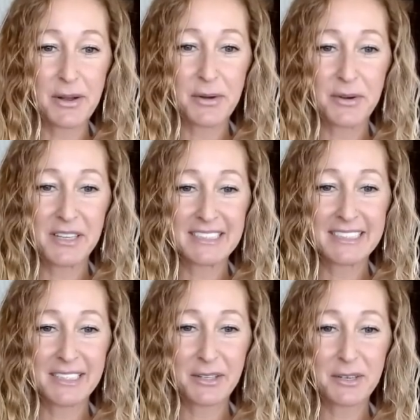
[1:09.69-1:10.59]
Oh, this
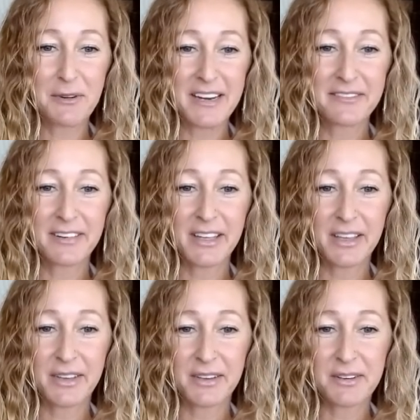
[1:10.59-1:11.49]
is a good one for
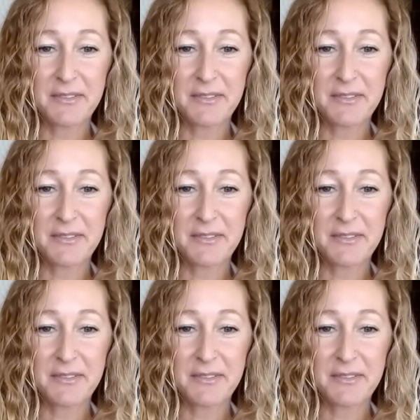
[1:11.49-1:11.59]
you.